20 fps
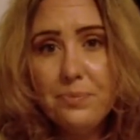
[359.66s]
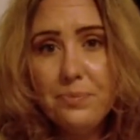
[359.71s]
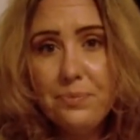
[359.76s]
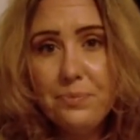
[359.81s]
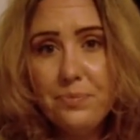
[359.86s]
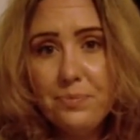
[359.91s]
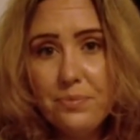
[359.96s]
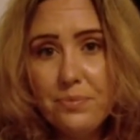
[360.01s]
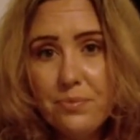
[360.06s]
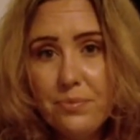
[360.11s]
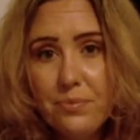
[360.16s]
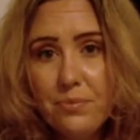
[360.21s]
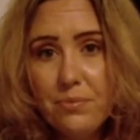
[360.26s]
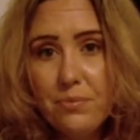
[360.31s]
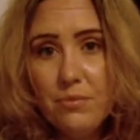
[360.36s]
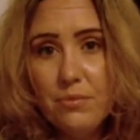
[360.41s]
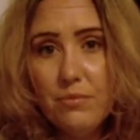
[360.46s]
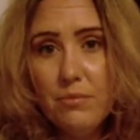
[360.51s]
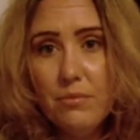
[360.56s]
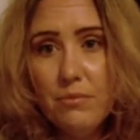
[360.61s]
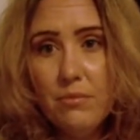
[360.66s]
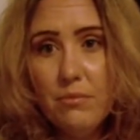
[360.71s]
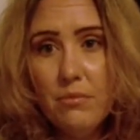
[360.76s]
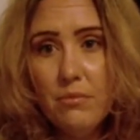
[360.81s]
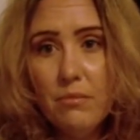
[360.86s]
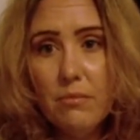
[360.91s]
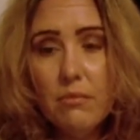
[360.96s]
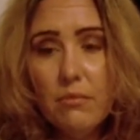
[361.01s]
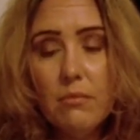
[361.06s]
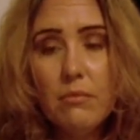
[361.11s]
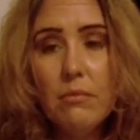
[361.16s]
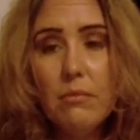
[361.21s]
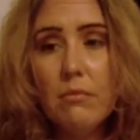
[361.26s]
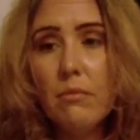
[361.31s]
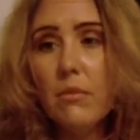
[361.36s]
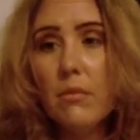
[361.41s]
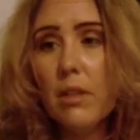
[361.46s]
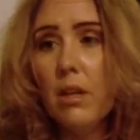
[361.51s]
(silence)